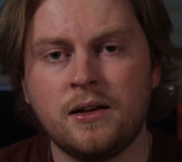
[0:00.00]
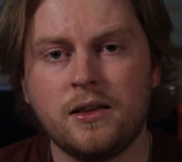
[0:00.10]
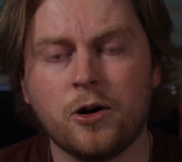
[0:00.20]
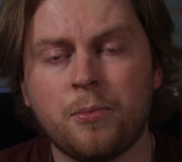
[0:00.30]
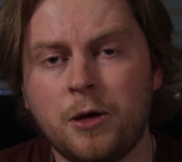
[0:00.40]

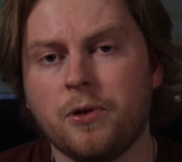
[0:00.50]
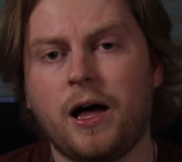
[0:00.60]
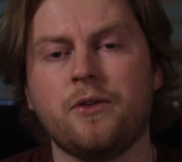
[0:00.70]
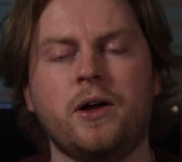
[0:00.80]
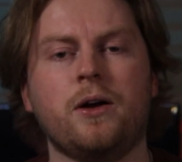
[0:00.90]
There are people
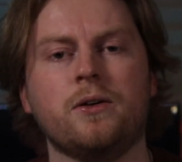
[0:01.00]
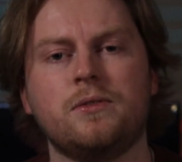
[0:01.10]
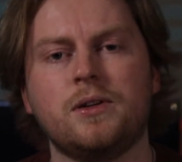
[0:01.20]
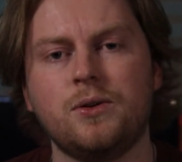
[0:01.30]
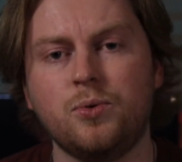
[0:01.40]
out there
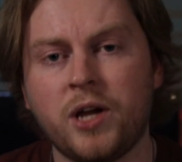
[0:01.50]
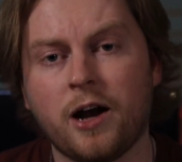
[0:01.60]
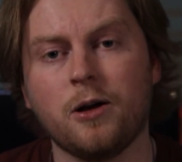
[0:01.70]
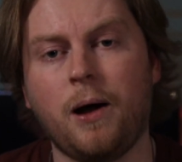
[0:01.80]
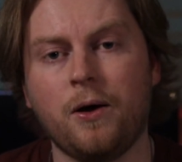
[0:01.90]
who
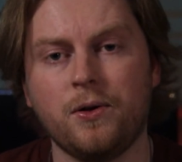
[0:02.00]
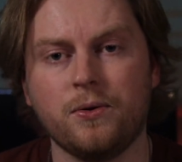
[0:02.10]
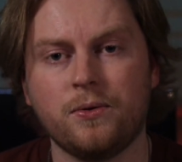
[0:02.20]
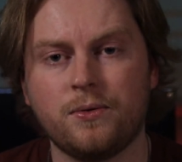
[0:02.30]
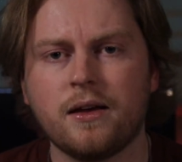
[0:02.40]
care about
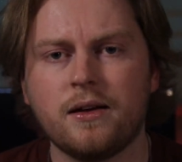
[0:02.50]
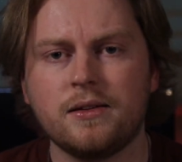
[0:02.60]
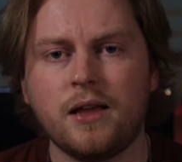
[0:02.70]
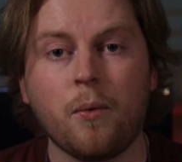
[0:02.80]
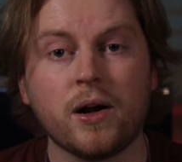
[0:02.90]
you.
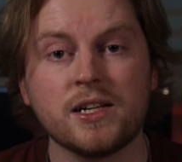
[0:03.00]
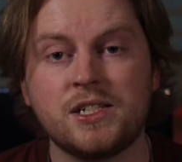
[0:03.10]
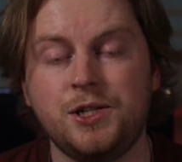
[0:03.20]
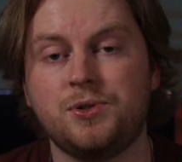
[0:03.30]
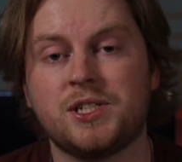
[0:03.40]
They want to
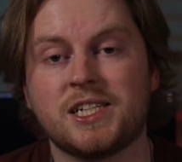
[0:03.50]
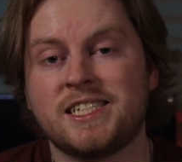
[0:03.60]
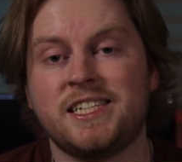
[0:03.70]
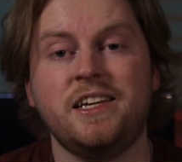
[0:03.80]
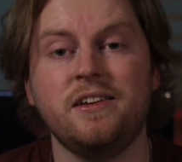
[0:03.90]
see you
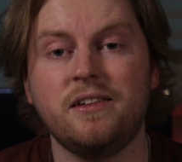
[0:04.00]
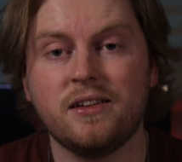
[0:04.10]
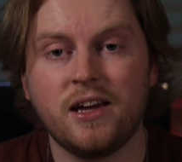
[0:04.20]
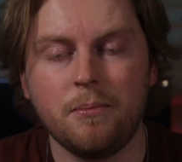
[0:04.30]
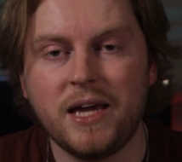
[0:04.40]
succeed
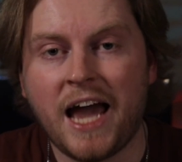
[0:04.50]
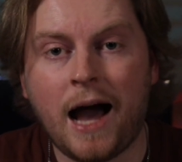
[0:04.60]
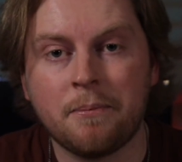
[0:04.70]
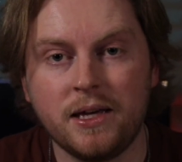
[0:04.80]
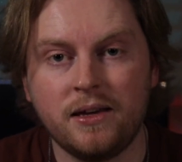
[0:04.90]
and be
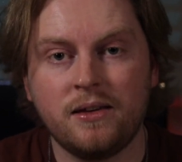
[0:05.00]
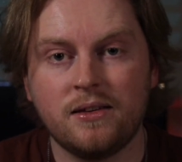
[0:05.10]
happy.